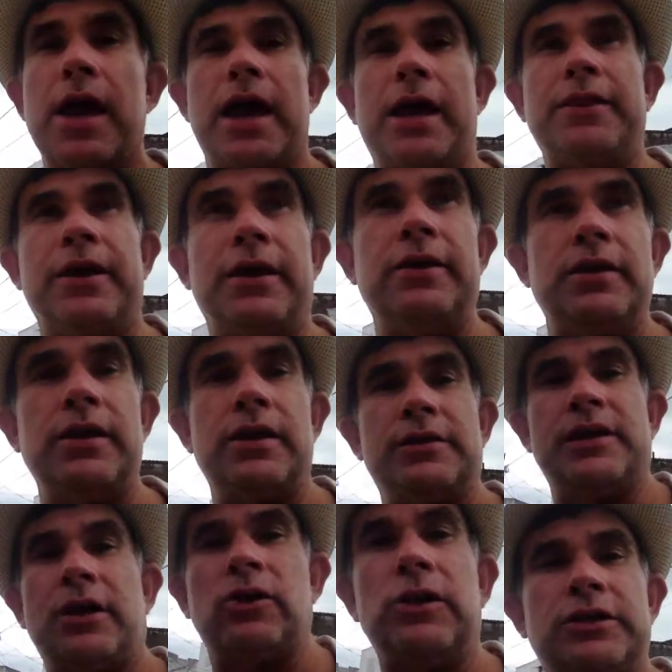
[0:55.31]
And then it's
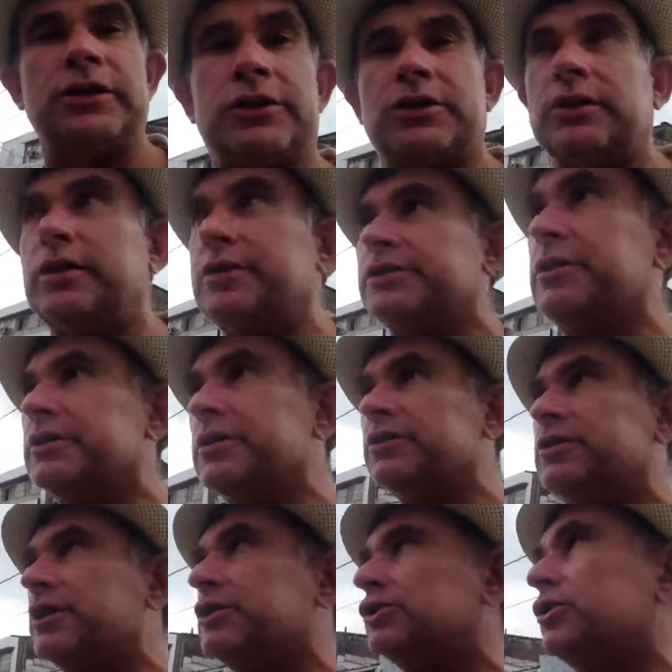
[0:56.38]
not only just this isn't
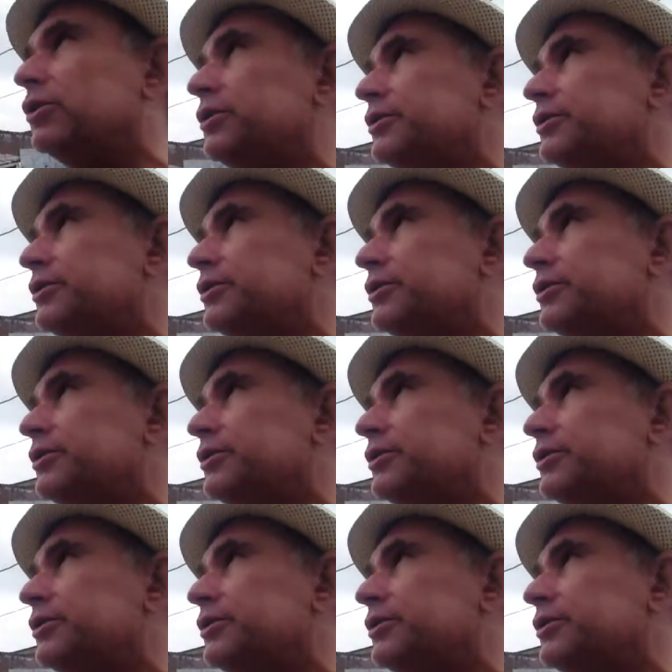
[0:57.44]
just